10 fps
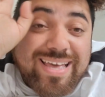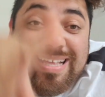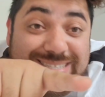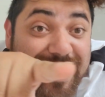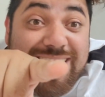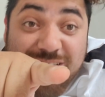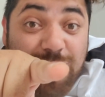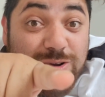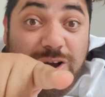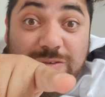it's a
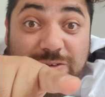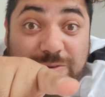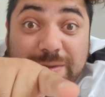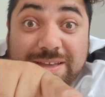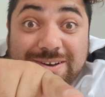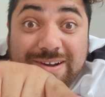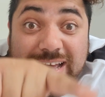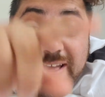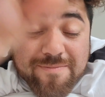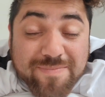no go for me.
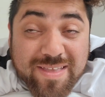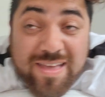Okay.